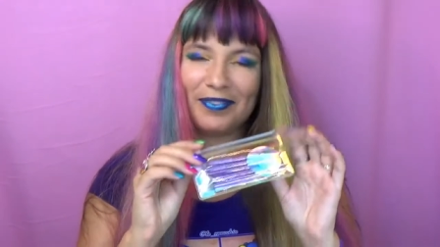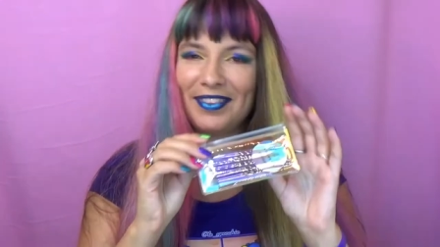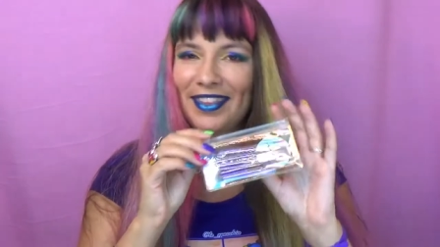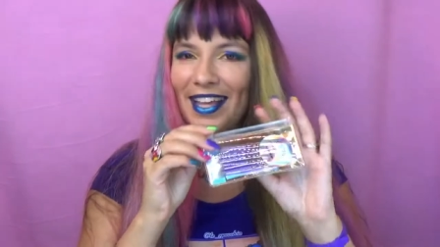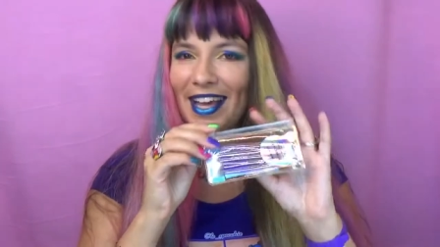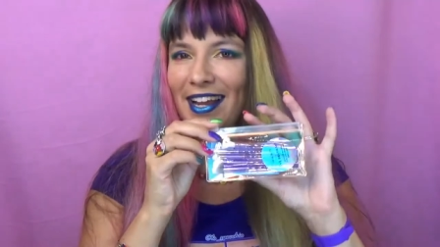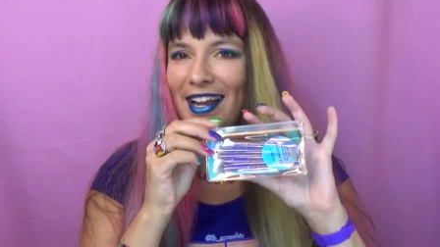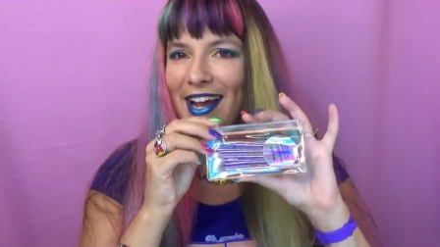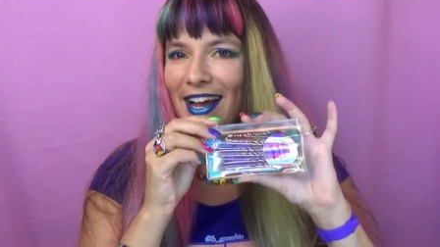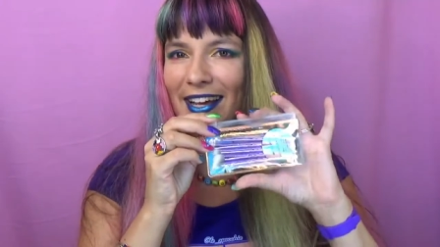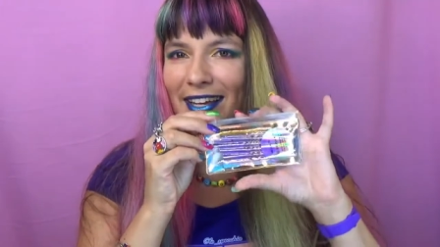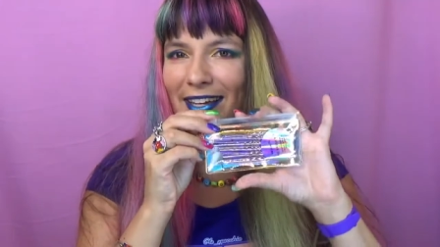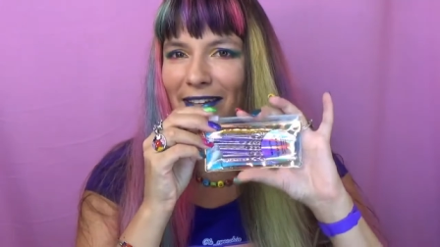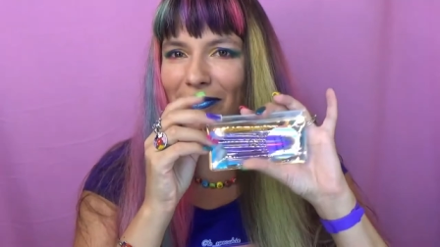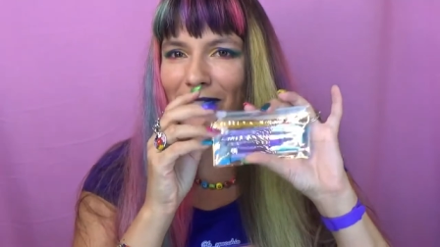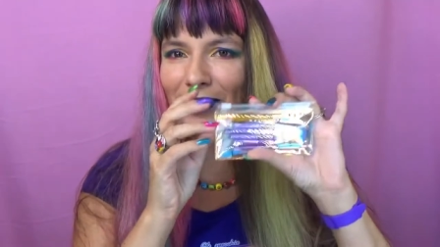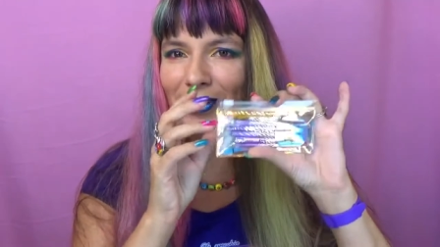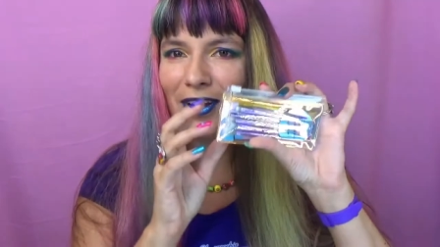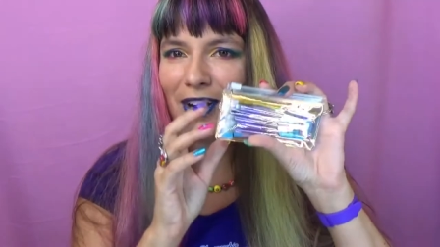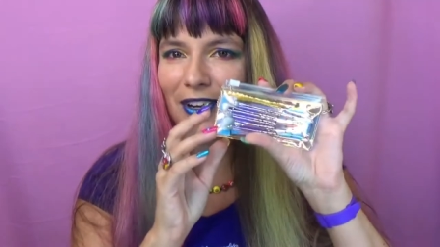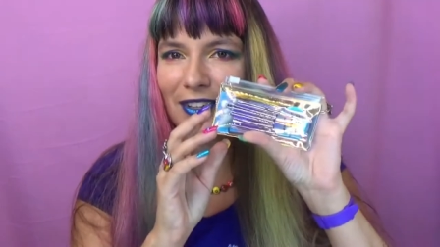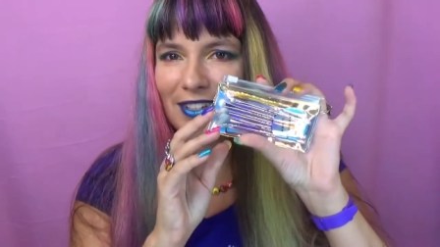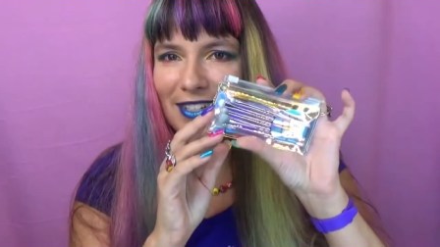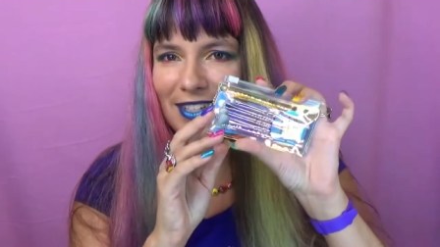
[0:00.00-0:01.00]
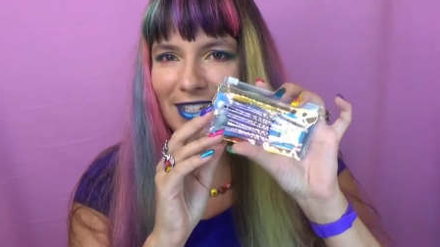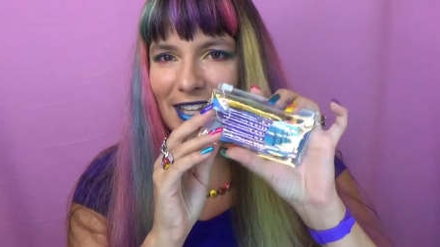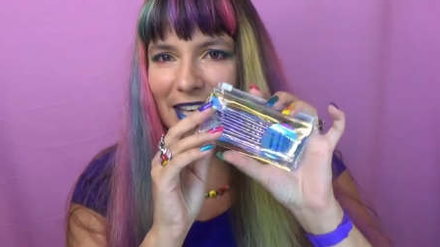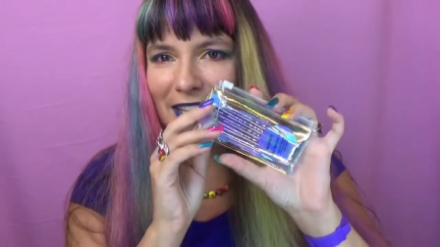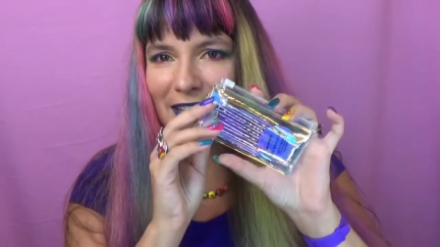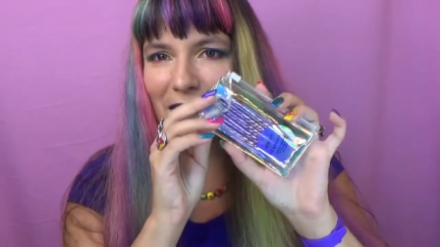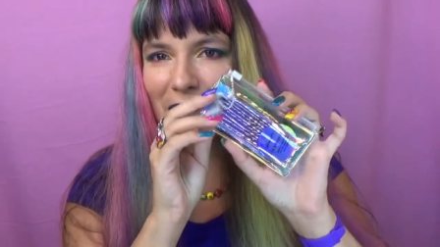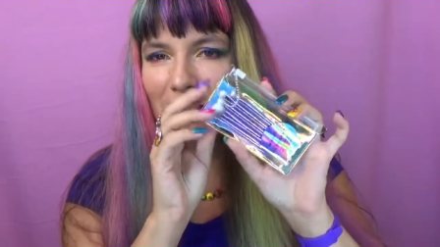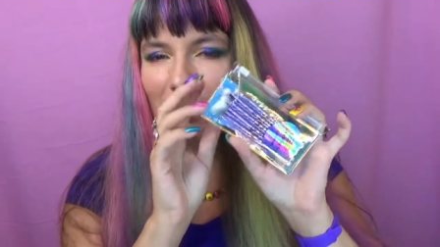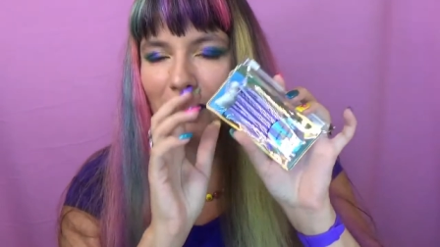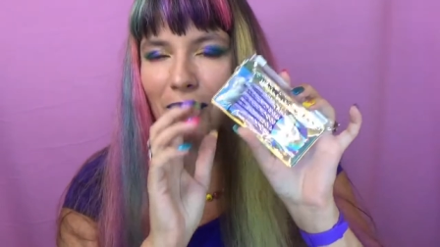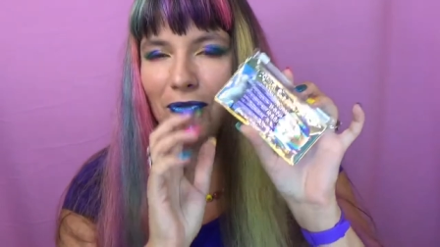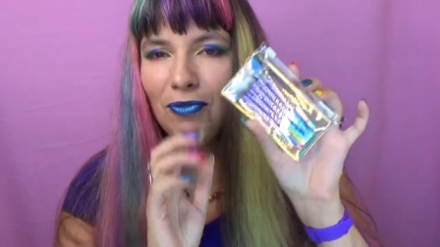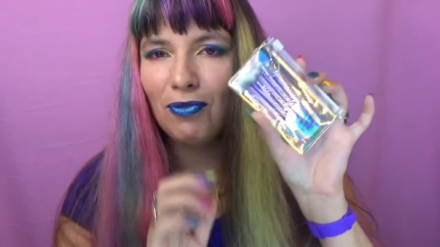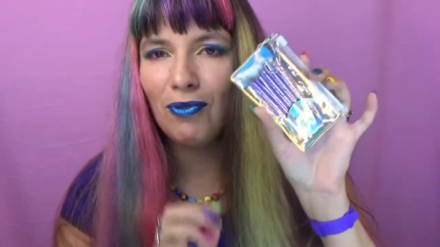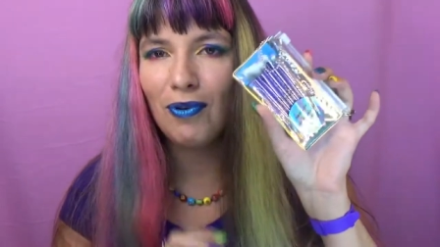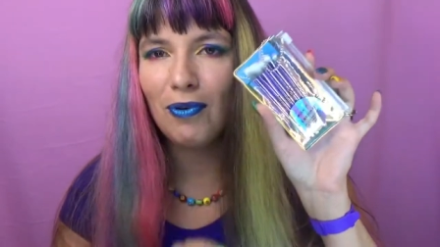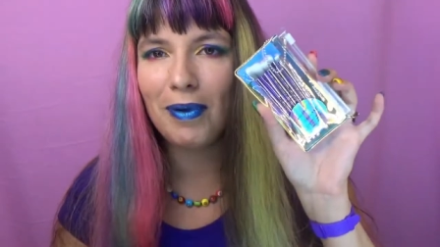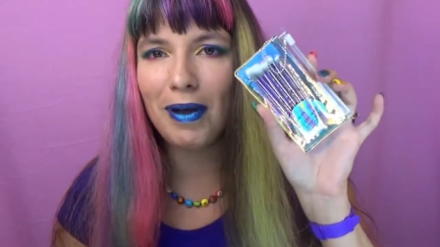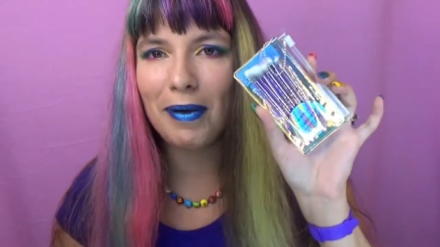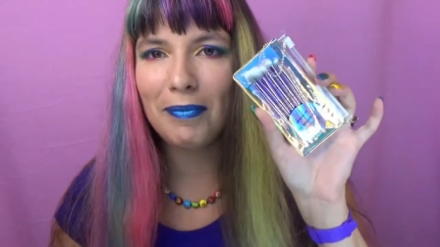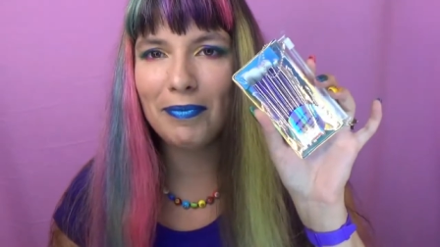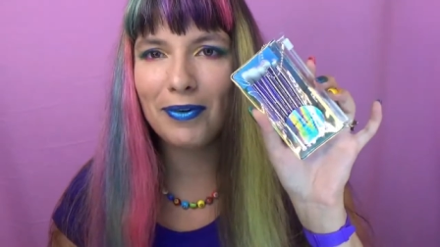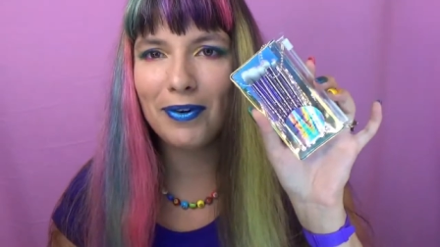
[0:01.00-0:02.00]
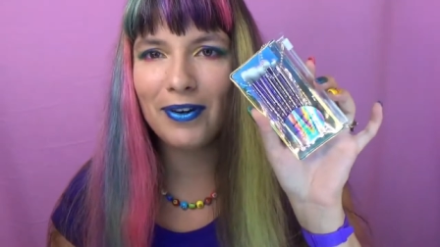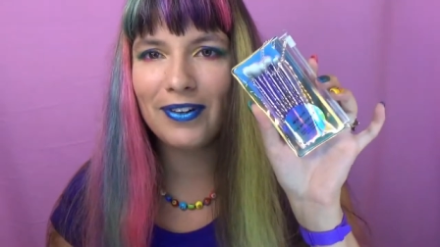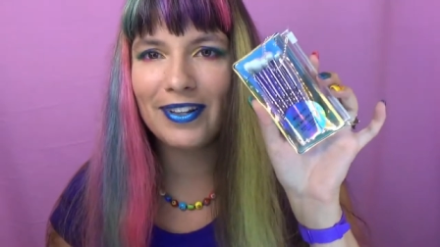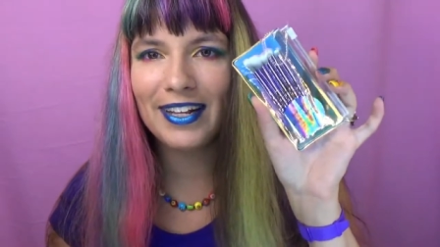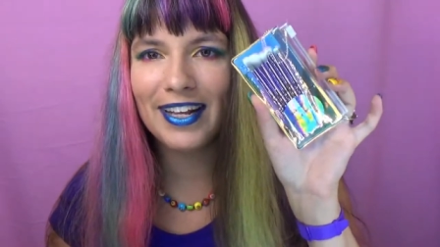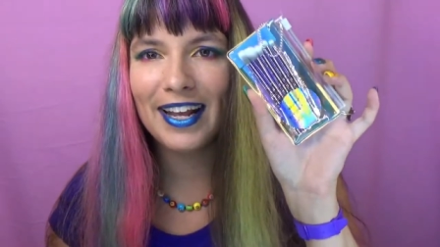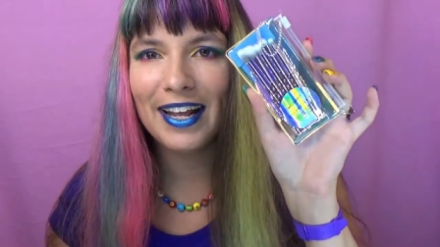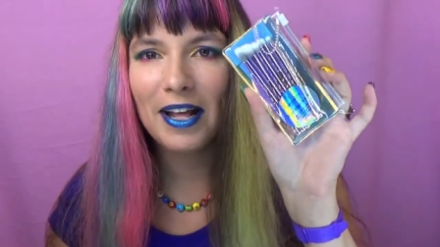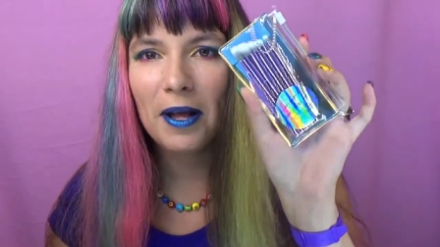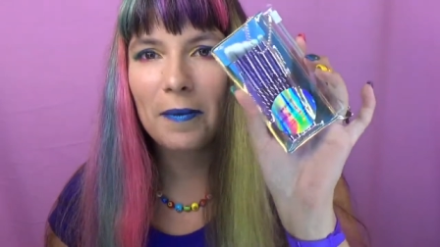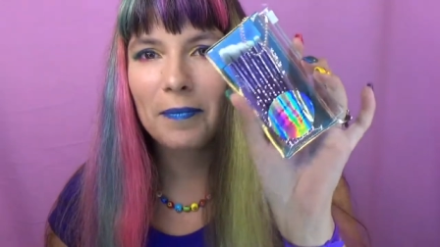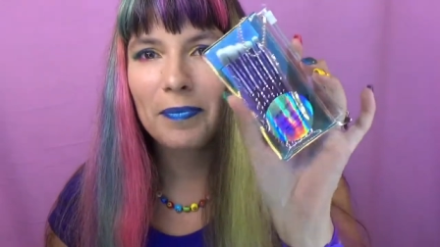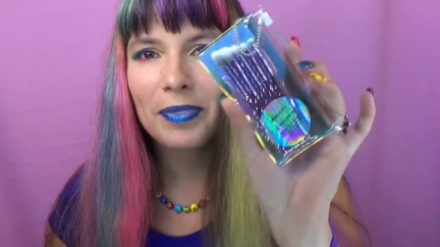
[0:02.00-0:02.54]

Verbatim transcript: that I even got slightly before my birthday.